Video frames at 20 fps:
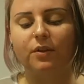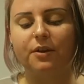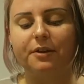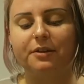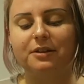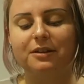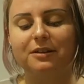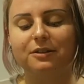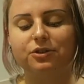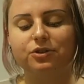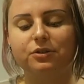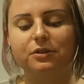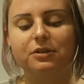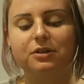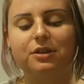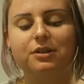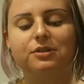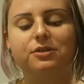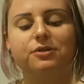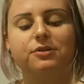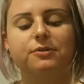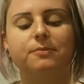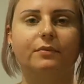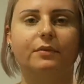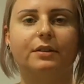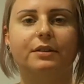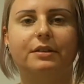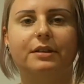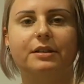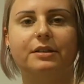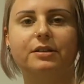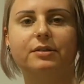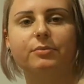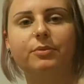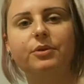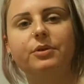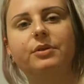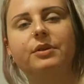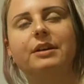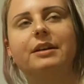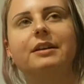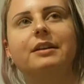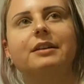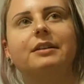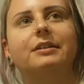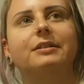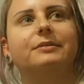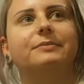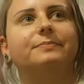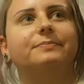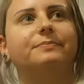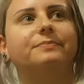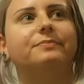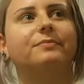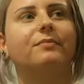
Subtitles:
It actually tastes more like a